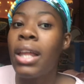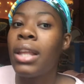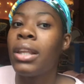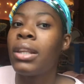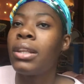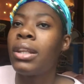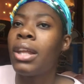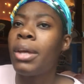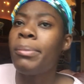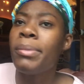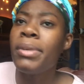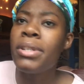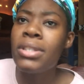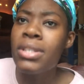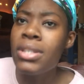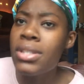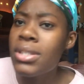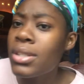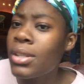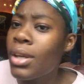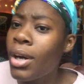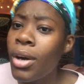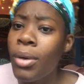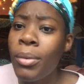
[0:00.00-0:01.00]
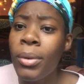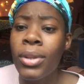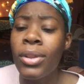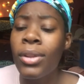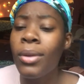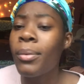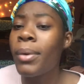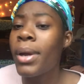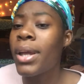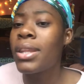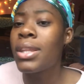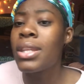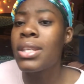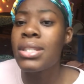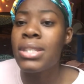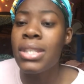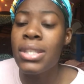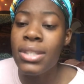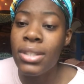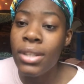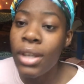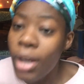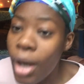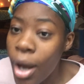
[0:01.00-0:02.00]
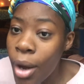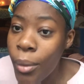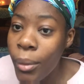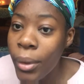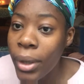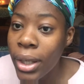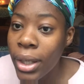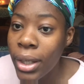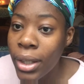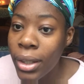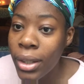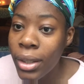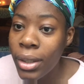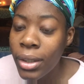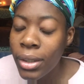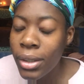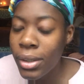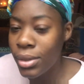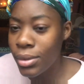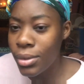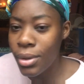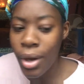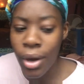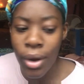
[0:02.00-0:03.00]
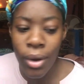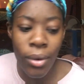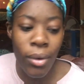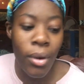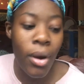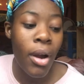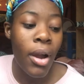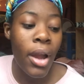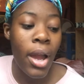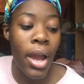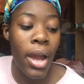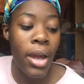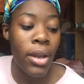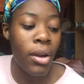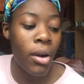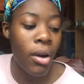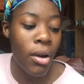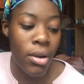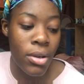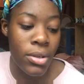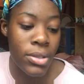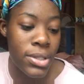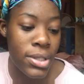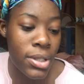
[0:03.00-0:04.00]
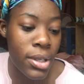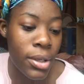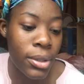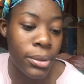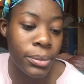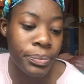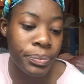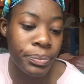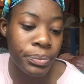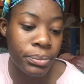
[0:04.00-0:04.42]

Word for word: let me just go with the way this is going you know and also